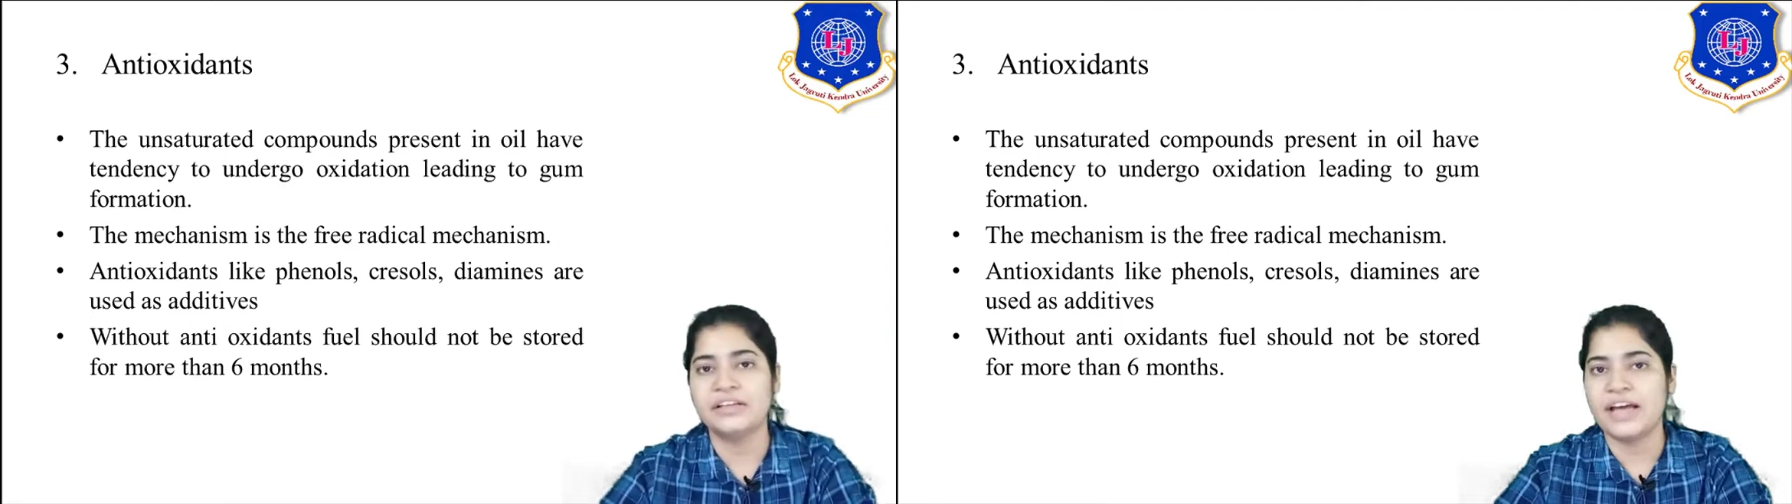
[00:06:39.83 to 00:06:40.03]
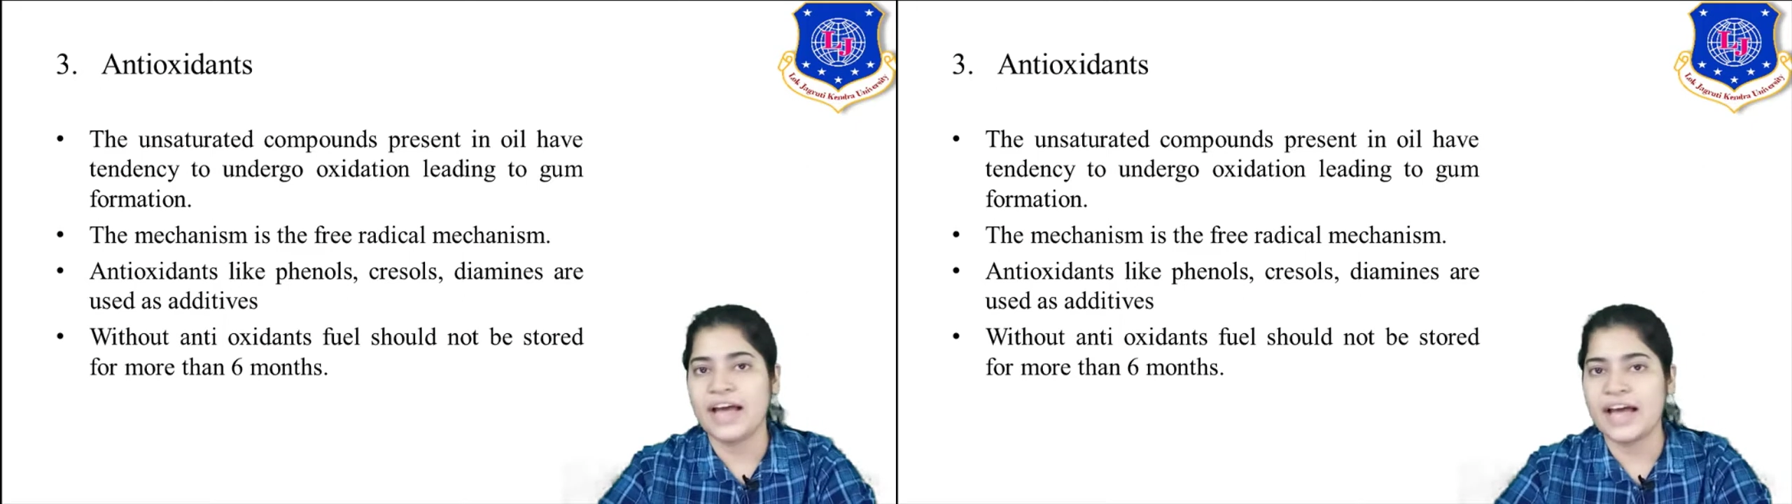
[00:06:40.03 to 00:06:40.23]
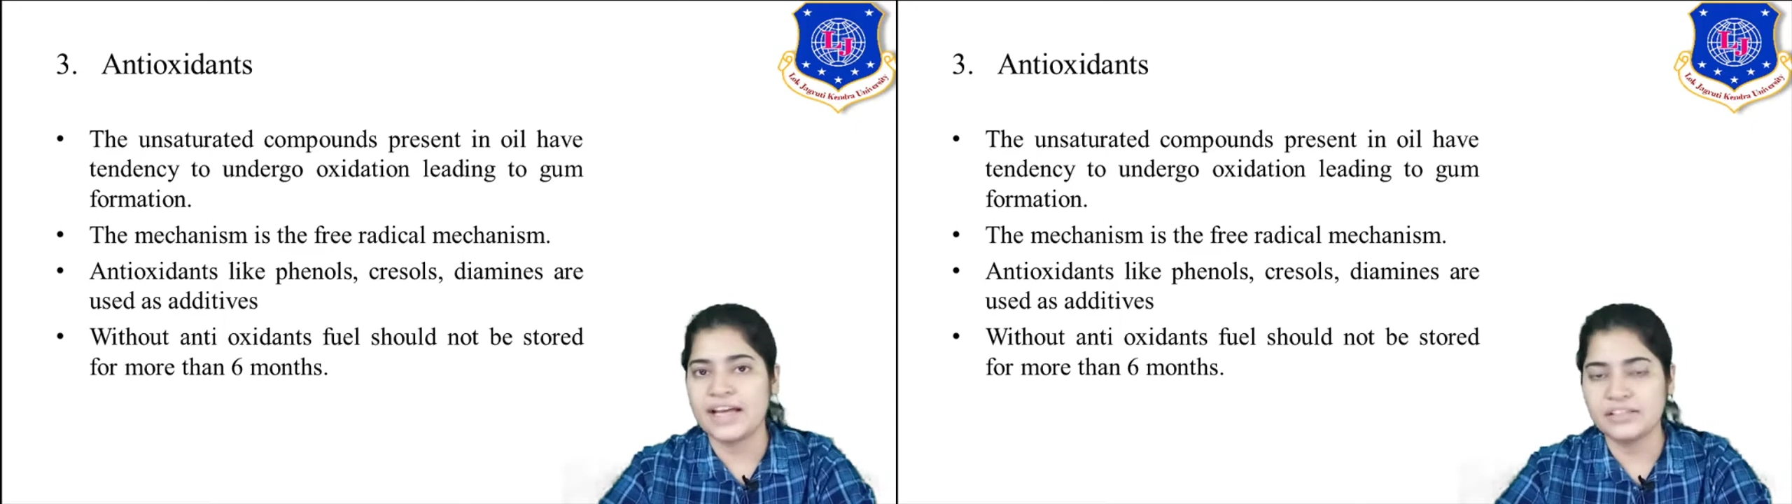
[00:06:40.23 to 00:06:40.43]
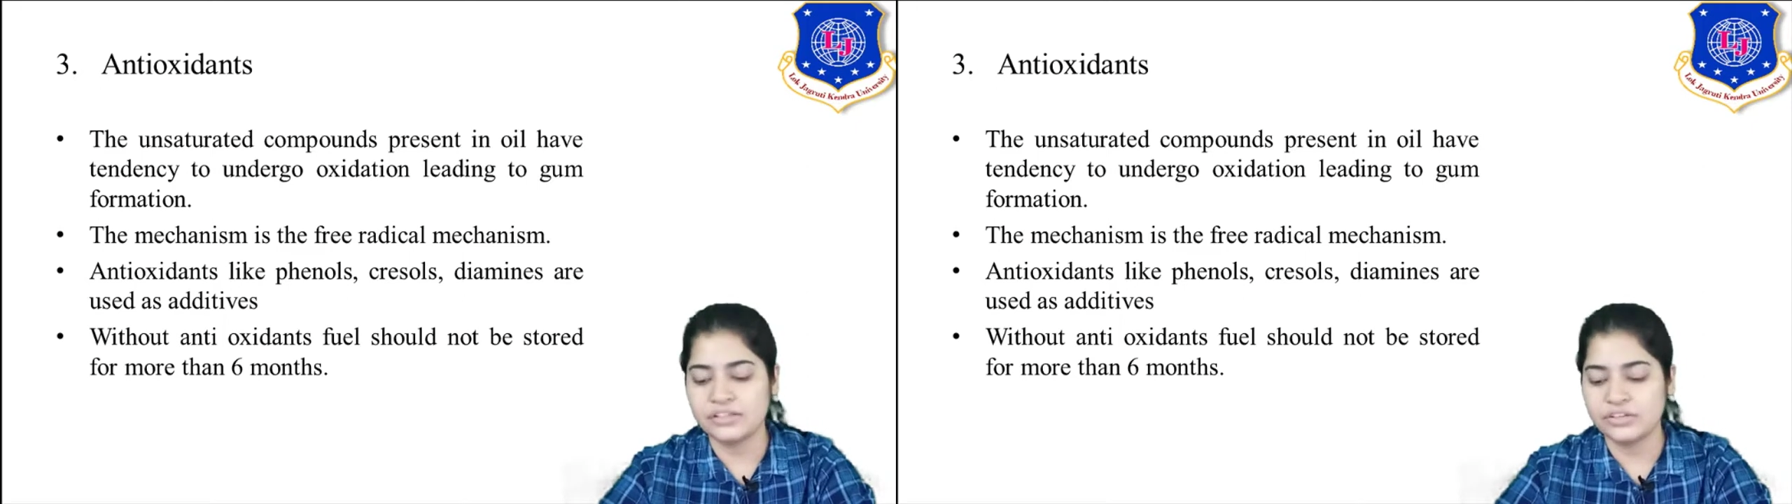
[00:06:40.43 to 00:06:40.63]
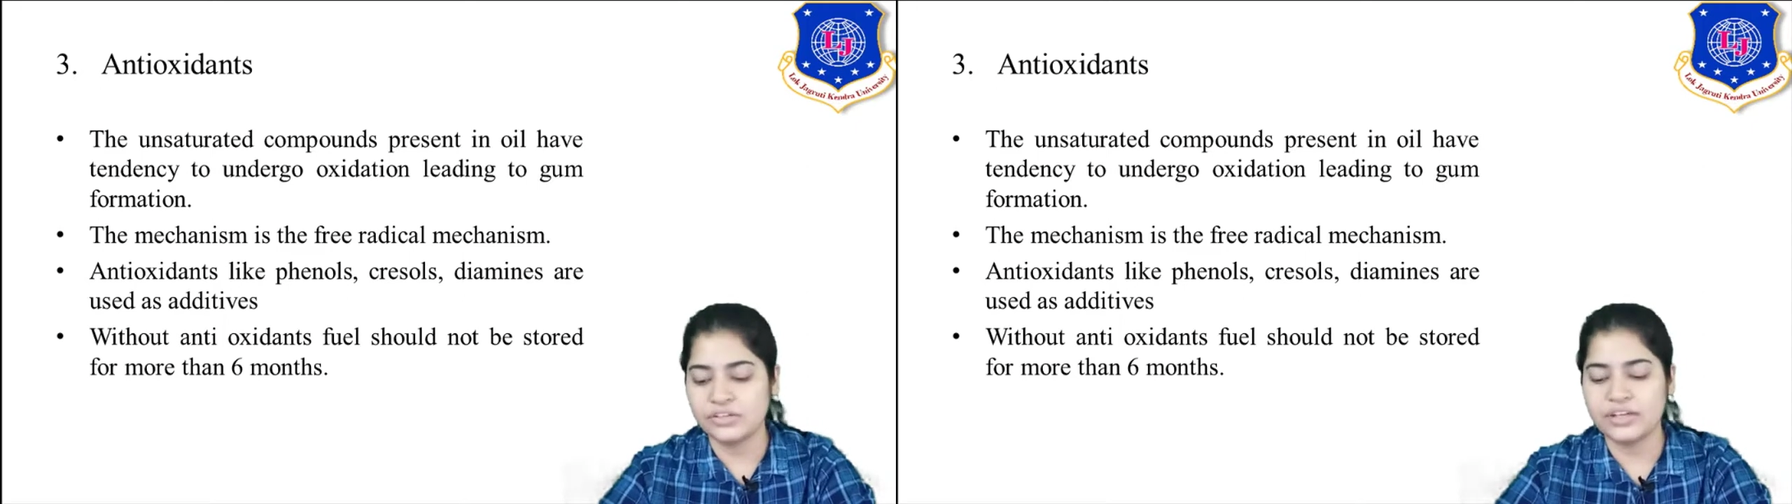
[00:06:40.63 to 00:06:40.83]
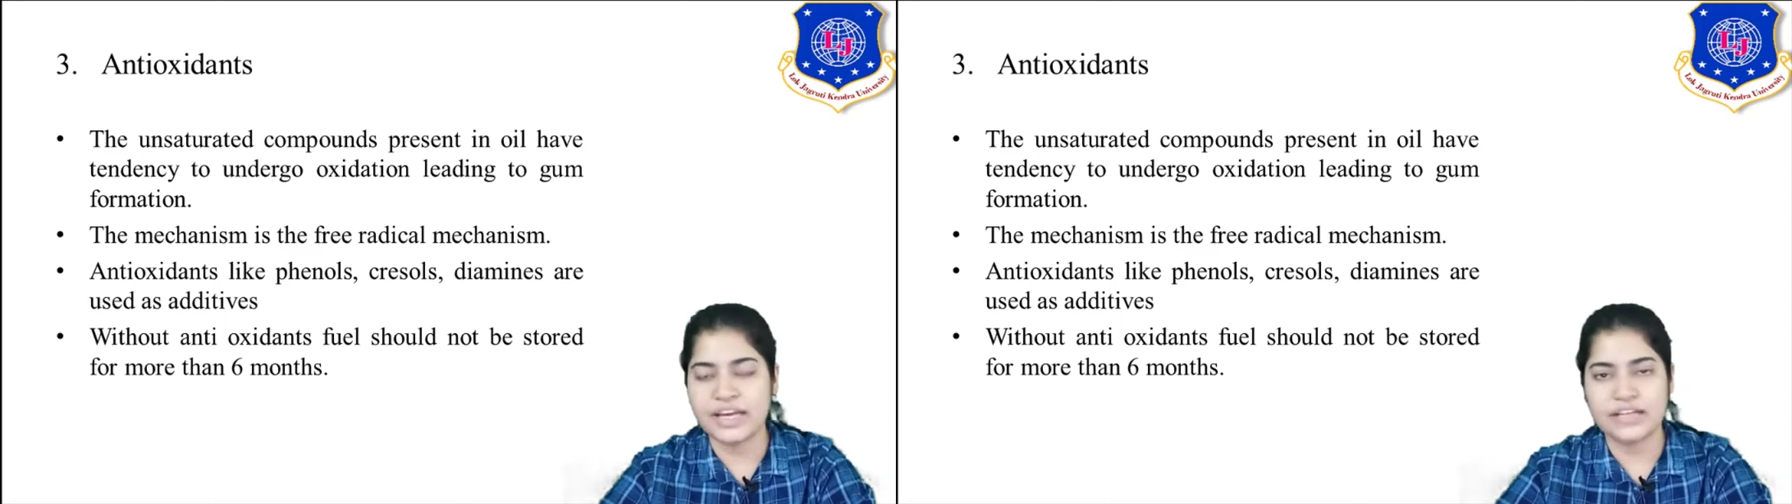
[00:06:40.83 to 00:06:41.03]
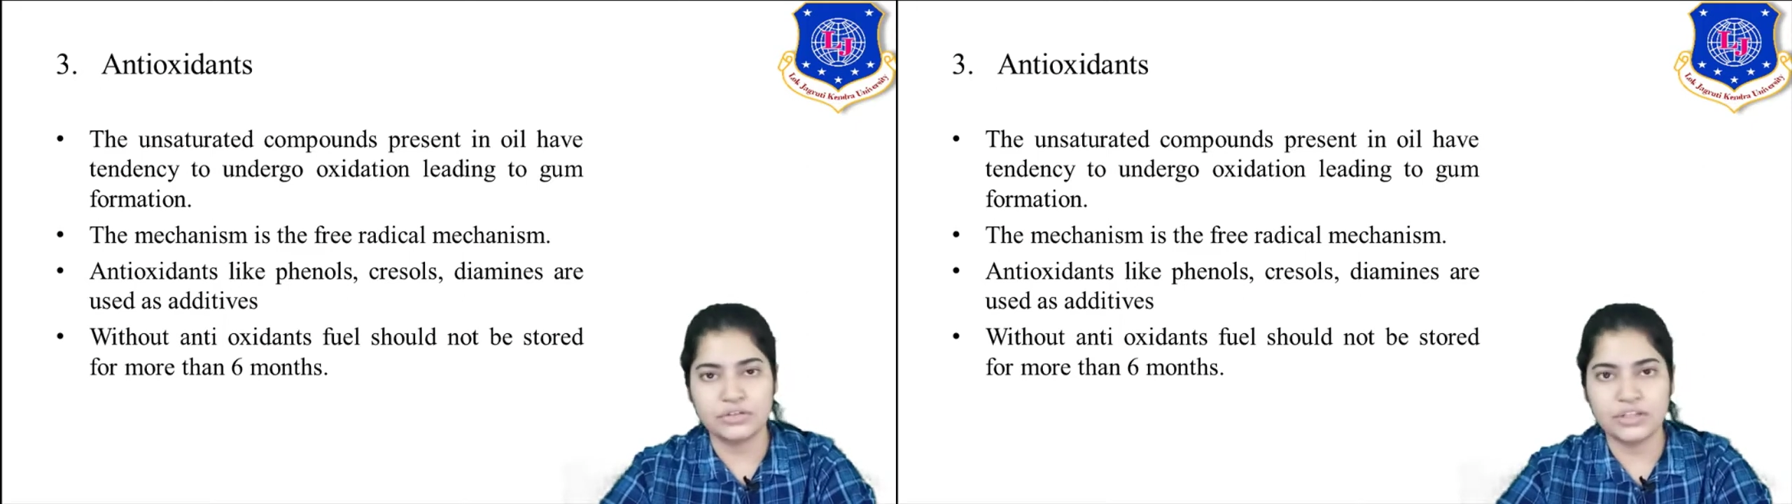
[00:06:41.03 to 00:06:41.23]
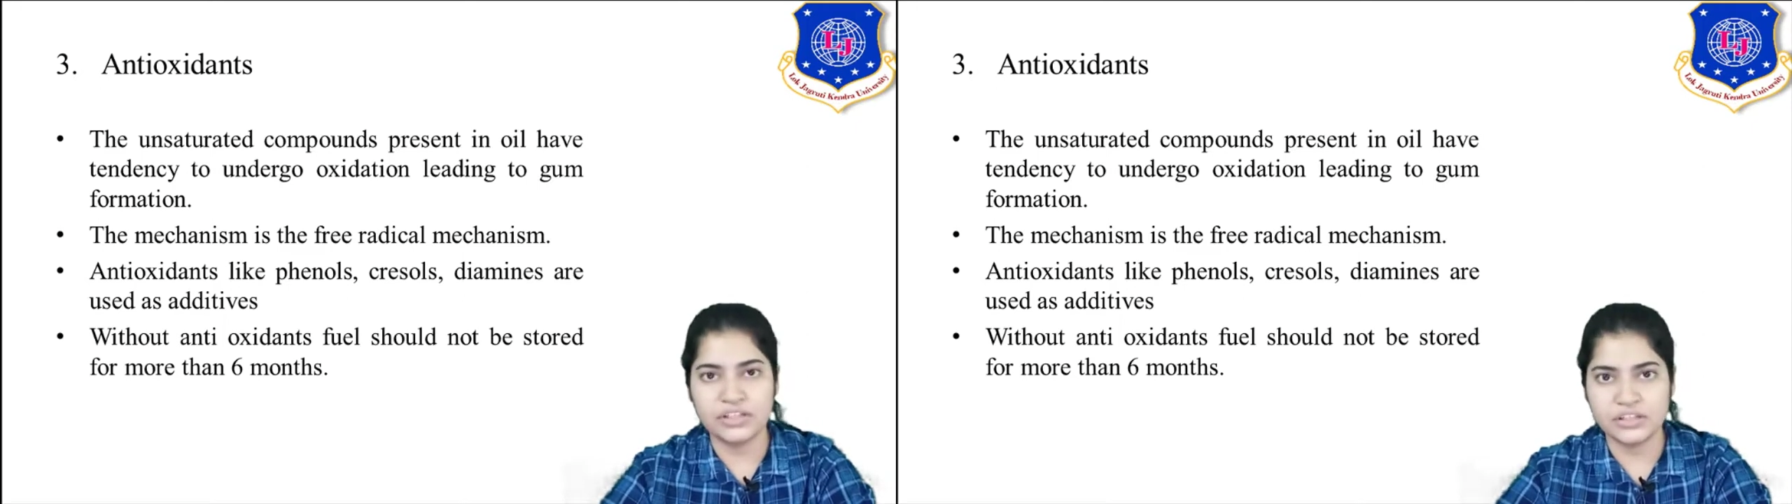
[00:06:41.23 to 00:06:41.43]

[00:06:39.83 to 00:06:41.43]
as your gasoline